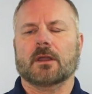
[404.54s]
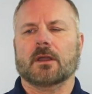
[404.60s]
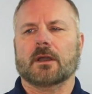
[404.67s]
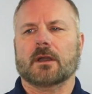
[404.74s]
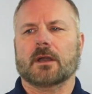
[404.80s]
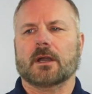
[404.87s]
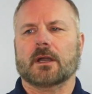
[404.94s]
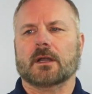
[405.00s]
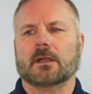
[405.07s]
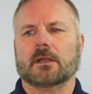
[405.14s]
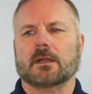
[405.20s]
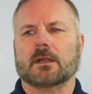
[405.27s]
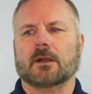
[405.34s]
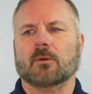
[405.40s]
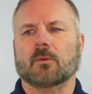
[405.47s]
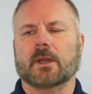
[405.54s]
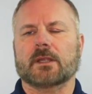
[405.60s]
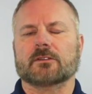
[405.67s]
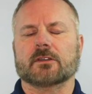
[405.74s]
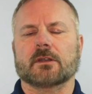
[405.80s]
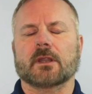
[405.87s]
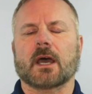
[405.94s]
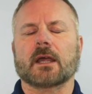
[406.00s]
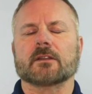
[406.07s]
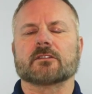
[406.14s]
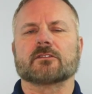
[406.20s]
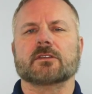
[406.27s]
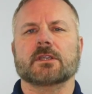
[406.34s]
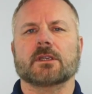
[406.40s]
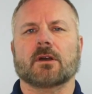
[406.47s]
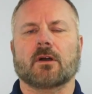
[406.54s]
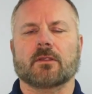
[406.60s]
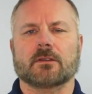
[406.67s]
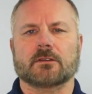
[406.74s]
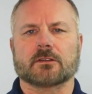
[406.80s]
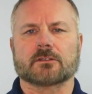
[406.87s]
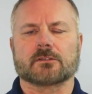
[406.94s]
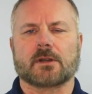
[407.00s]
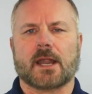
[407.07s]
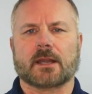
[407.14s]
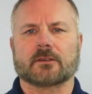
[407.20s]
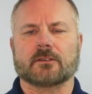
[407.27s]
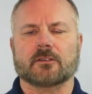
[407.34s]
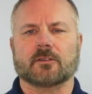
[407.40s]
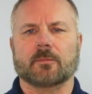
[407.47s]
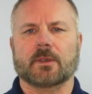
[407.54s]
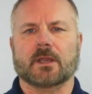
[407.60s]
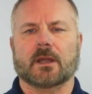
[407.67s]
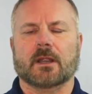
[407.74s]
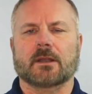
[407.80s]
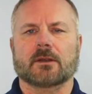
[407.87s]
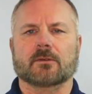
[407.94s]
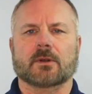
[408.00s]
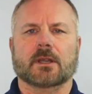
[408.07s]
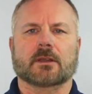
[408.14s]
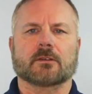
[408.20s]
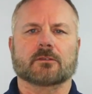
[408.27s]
a way to not see all the distractions behind it, right?